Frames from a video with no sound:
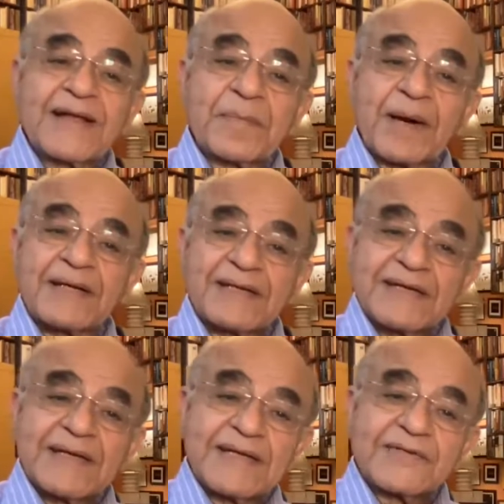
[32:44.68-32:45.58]
But
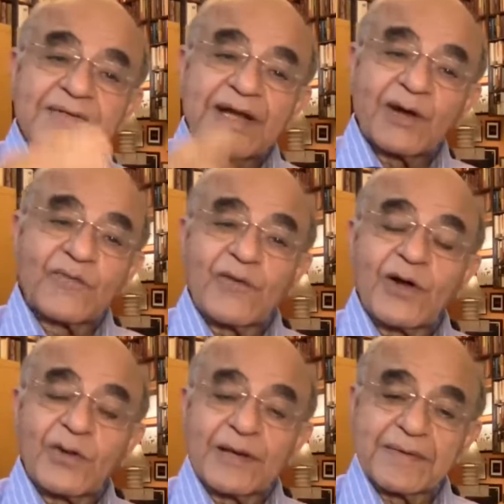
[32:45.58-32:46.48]
instead of
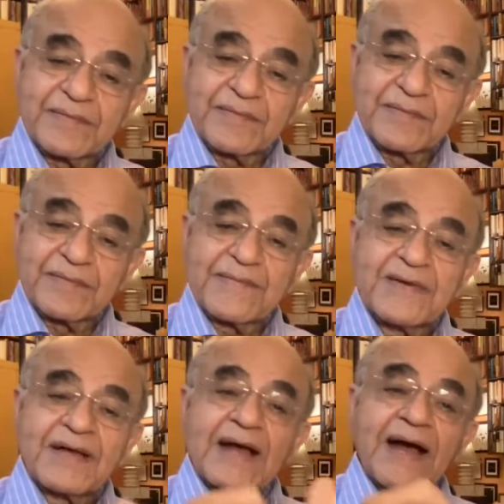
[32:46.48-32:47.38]
following them,
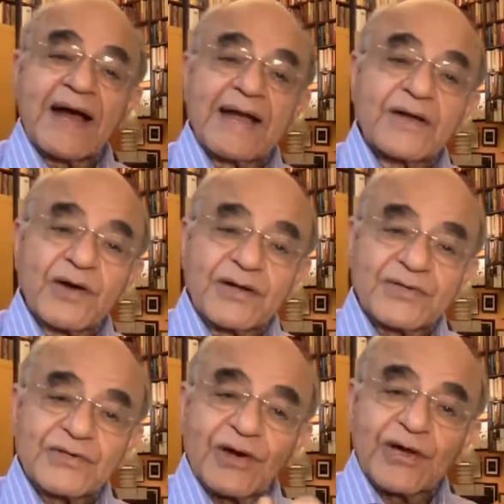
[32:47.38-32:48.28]
I got a
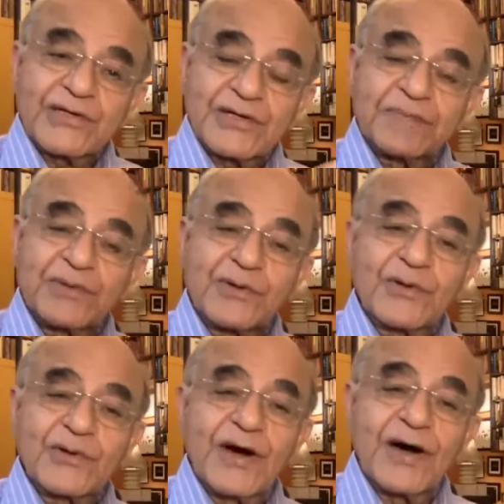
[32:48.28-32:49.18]
scholarship to
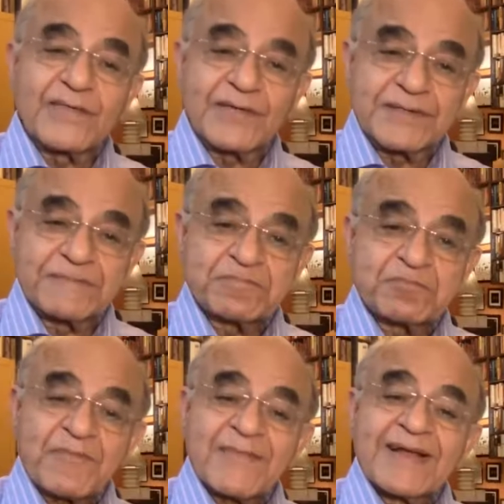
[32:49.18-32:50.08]
go to Harvard.
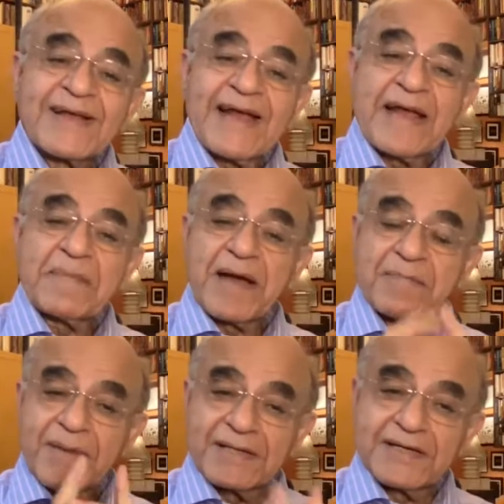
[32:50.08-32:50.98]
And my
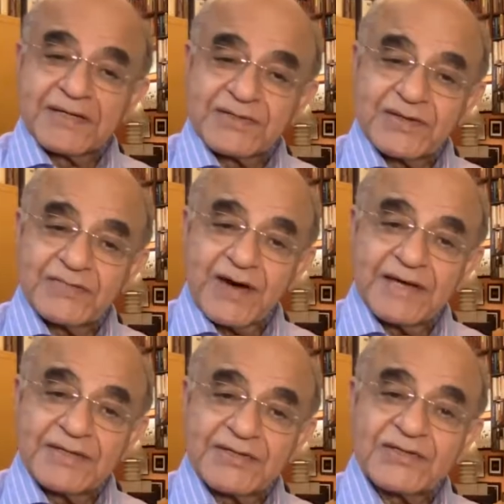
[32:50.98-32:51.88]
mother's
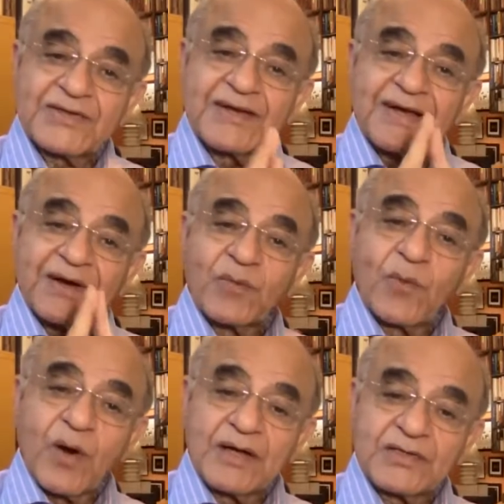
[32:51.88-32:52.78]
advice
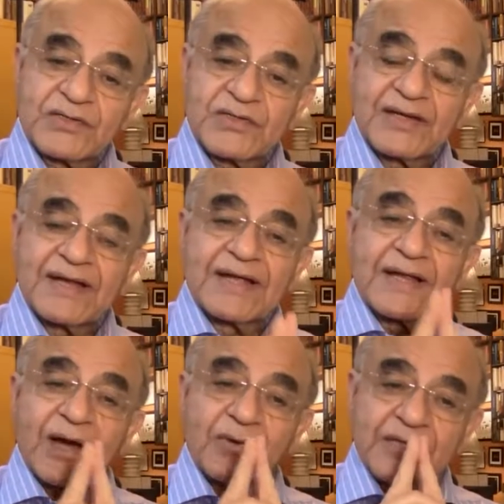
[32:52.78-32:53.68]
was,
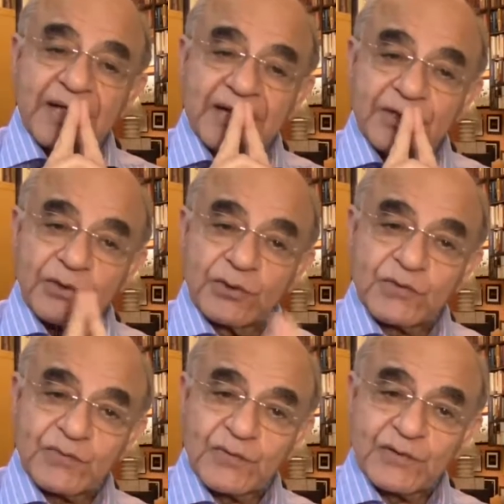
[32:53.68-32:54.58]
now take
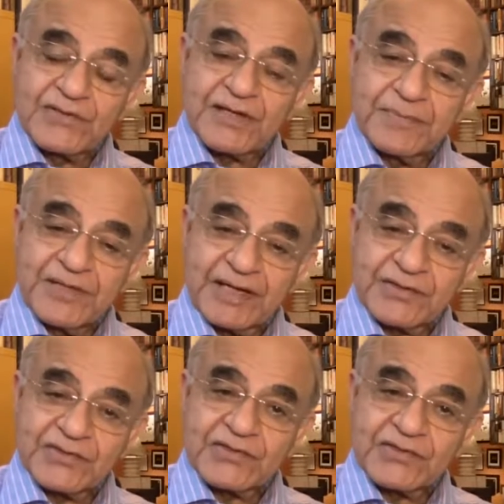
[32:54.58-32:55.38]
useful subjects,